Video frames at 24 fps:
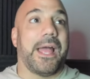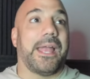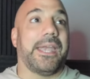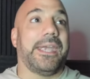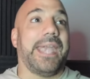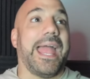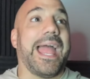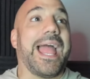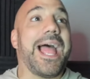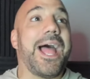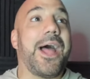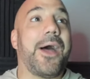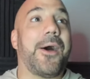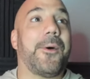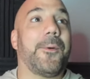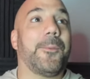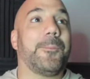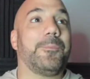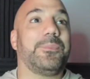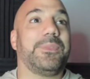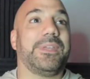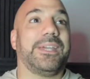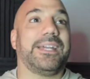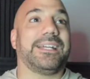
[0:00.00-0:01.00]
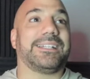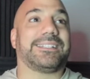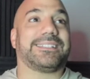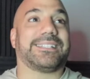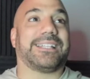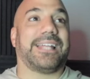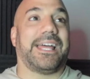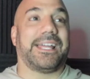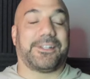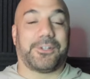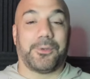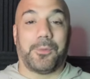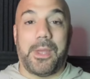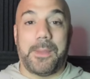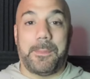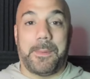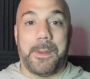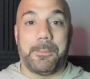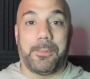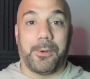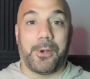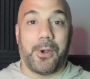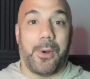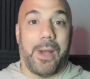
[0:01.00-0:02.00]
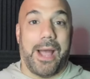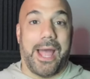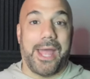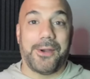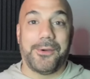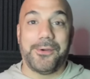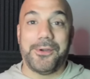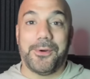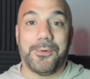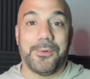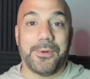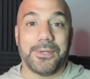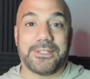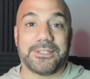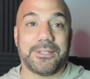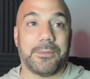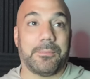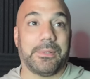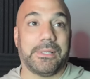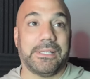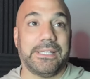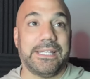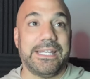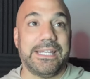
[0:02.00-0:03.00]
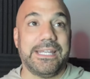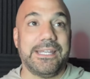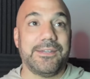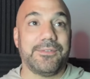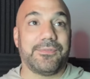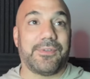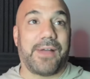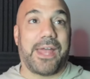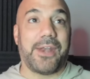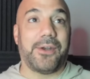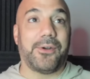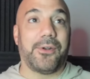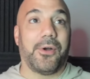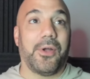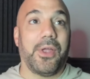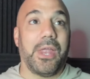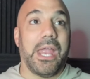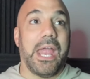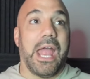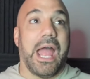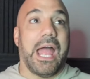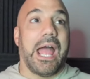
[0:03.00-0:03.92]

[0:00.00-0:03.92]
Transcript: Now it's like the way people go, I don't know what to believe. I don't know.